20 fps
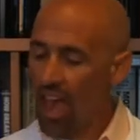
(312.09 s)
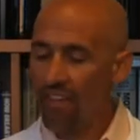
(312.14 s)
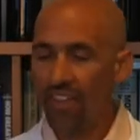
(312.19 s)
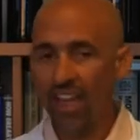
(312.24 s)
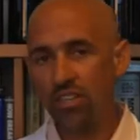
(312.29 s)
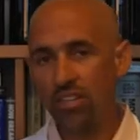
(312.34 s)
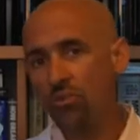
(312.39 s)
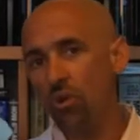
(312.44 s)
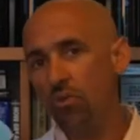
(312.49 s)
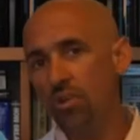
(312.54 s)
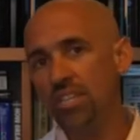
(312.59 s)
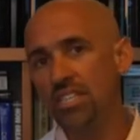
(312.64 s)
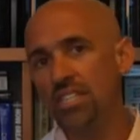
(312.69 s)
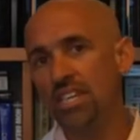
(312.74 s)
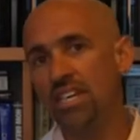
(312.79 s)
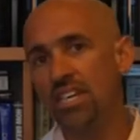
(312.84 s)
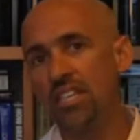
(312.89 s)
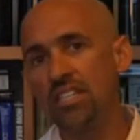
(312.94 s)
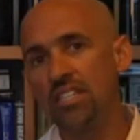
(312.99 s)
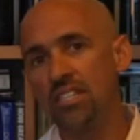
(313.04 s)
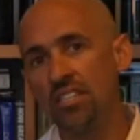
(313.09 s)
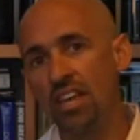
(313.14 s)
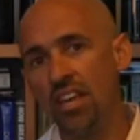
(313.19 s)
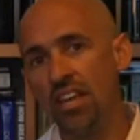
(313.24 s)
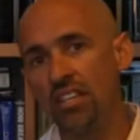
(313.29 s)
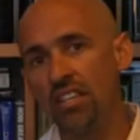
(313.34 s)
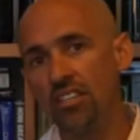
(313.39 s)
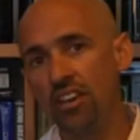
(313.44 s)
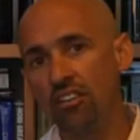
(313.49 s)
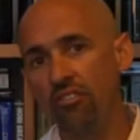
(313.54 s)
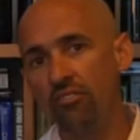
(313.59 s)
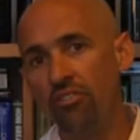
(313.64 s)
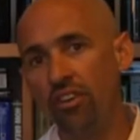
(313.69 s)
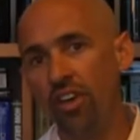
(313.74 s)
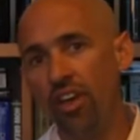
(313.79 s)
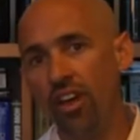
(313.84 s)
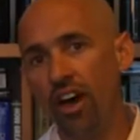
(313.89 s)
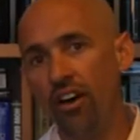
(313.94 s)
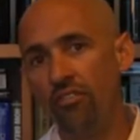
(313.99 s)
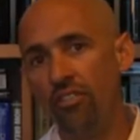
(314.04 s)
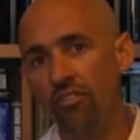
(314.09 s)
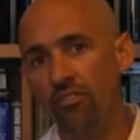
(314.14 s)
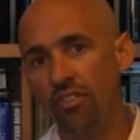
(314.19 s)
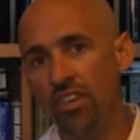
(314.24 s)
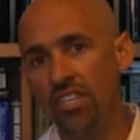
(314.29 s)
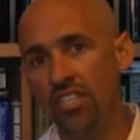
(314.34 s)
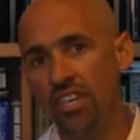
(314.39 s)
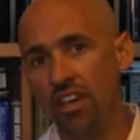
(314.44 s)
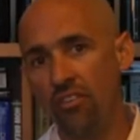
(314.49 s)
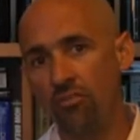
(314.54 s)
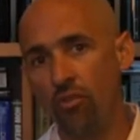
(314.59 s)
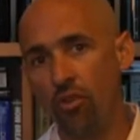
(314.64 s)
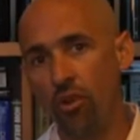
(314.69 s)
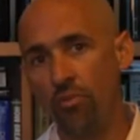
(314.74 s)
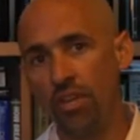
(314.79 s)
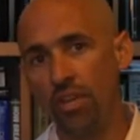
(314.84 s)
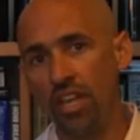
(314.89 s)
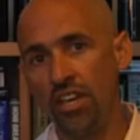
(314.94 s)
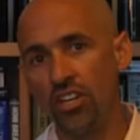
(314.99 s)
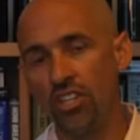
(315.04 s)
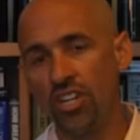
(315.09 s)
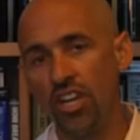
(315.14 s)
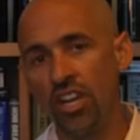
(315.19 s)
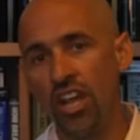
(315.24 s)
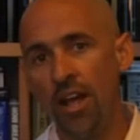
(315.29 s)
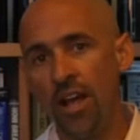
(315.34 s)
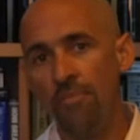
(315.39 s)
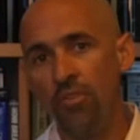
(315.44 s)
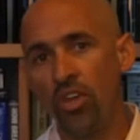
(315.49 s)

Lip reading: And that's what we see in the studies of, of the VSET formulation.